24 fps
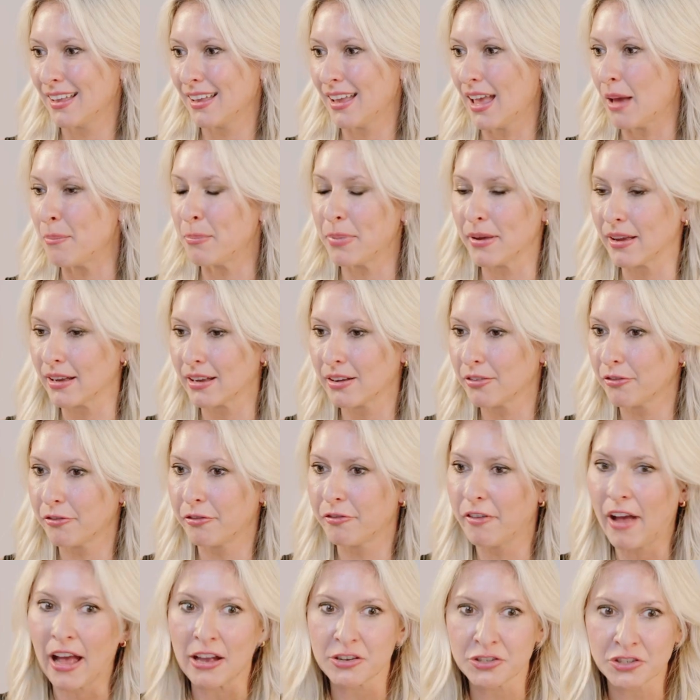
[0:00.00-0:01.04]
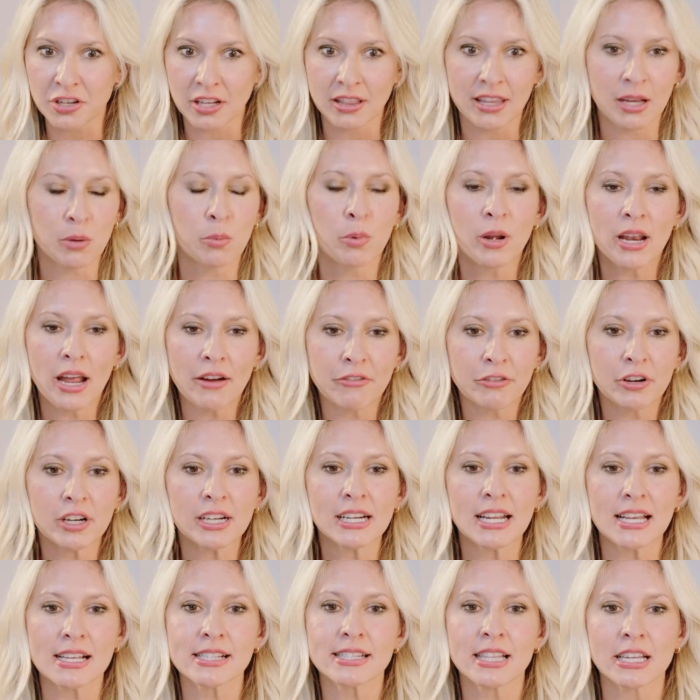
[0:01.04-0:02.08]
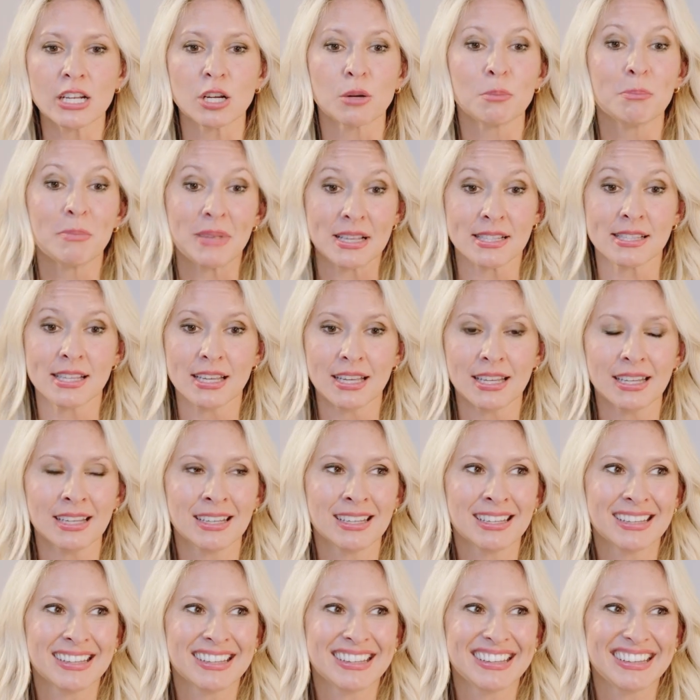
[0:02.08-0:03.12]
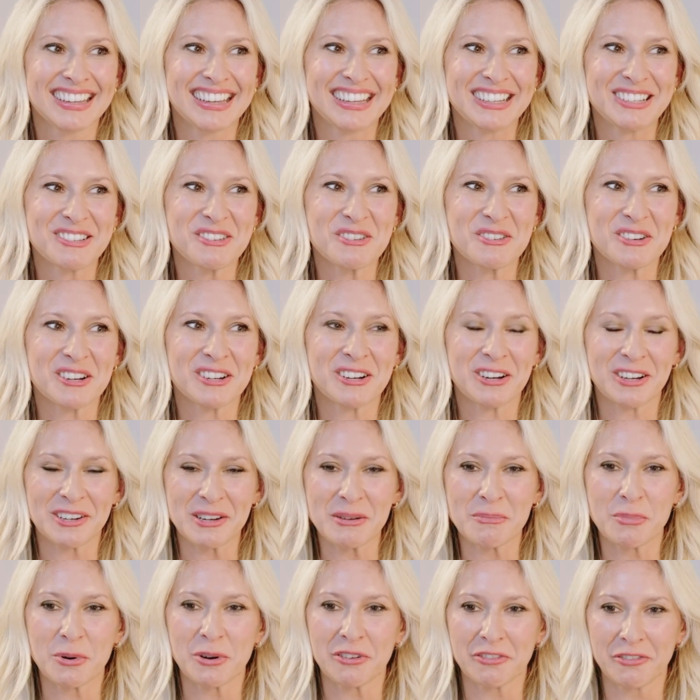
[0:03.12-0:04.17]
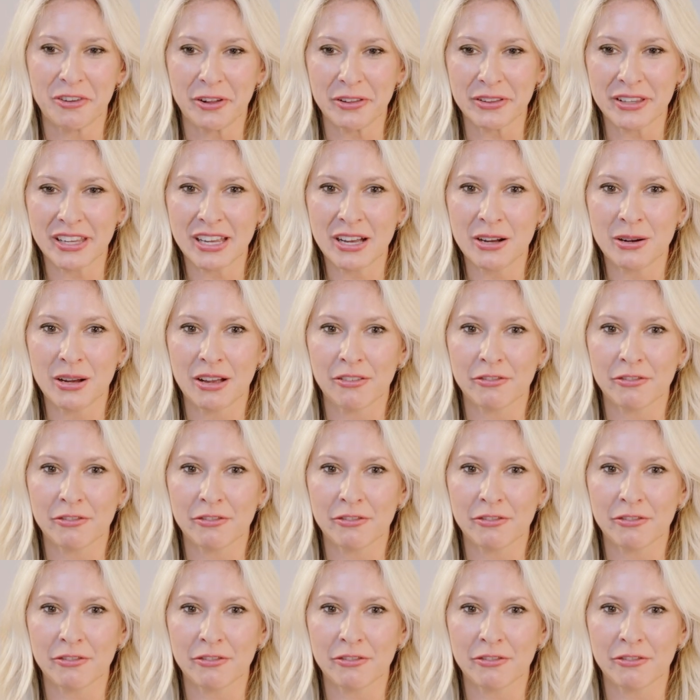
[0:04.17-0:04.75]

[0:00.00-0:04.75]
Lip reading: epic fashion, like whatever it is that you're missing in your current portfolio.